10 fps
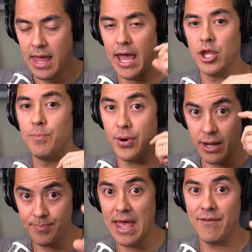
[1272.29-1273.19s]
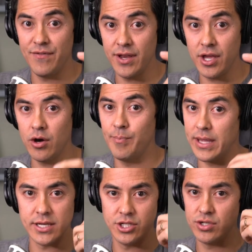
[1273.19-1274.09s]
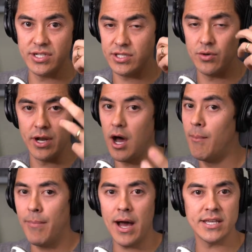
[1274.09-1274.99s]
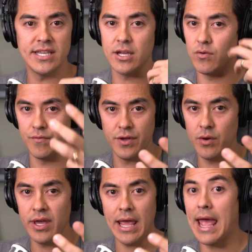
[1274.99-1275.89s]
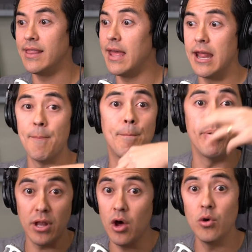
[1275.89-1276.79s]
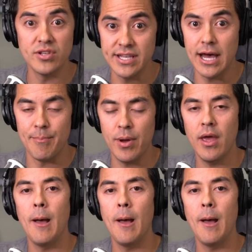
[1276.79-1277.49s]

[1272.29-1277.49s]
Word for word: and you put up that video because you're just doing an unboxing or reviewing and then it blows up.